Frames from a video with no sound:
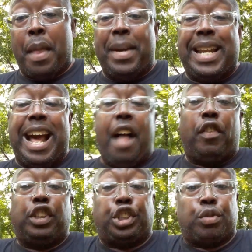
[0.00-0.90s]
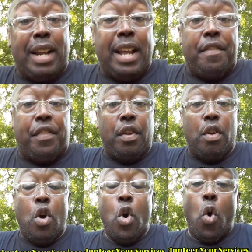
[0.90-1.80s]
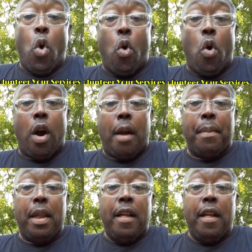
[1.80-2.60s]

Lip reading: They may not have the strength or